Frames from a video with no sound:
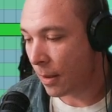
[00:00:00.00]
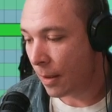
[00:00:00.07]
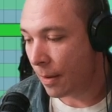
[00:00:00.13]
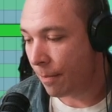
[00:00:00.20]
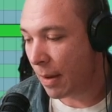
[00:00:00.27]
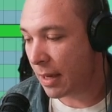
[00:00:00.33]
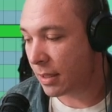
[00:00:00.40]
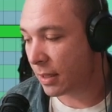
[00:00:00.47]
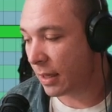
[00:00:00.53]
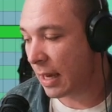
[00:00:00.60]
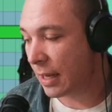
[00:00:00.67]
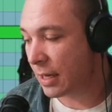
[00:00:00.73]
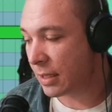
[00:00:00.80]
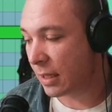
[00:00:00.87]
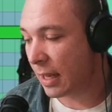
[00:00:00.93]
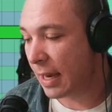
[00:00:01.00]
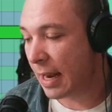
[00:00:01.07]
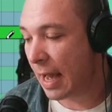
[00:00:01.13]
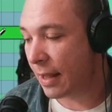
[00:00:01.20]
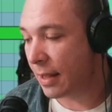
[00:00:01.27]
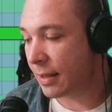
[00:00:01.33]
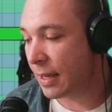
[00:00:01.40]
Basically, I just laid
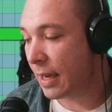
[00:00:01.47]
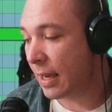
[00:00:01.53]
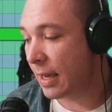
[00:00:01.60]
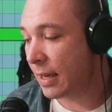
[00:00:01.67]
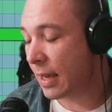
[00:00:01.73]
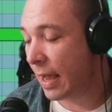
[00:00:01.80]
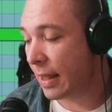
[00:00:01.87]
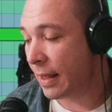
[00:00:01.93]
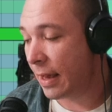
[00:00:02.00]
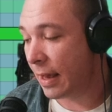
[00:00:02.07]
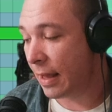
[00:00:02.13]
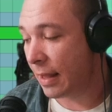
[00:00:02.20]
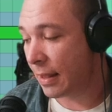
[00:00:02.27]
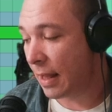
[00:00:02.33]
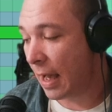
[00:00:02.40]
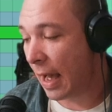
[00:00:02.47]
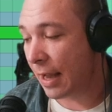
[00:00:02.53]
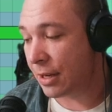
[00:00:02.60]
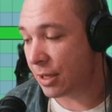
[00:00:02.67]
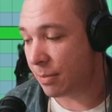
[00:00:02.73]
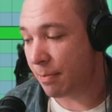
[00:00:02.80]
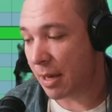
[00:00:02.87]
out the D, and then I
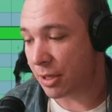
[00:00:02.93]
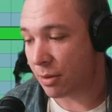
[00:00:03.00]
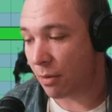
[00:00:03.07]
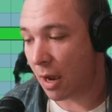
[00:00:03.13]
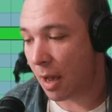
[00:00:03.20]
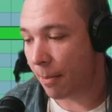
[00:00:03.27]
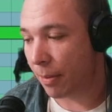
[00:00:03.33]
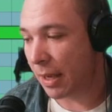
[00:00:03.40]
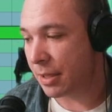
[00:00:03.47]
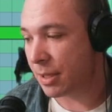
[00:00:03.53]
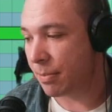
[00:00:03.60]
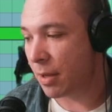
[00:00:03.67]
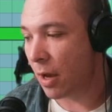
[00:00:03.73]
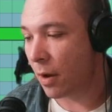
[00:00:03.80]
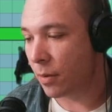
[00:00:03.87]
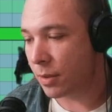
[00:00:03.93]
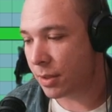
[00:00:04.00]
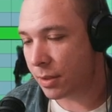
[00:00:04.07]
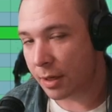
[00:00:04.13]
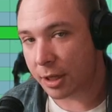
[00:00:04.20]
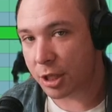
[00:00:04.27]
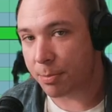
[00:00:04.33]
just messed around, played some
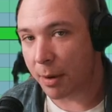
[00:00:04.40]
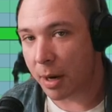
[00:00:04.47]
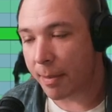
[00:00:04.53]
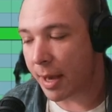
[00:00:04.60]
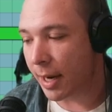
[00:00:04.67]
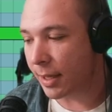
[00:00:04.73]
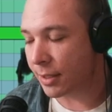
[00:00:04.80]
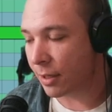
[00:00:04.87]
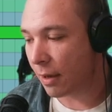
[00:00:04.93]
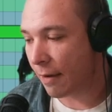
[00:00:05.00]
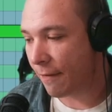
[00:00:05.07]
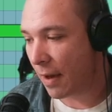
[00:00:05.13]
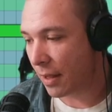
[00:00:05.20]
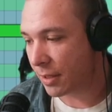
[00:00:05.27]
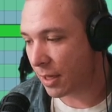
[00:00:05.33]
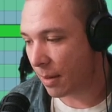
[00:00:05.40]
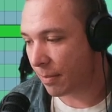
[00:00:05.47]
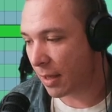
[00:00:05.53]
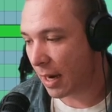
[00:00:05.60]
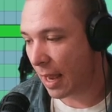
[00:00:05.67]
notes, experimented until I found something that I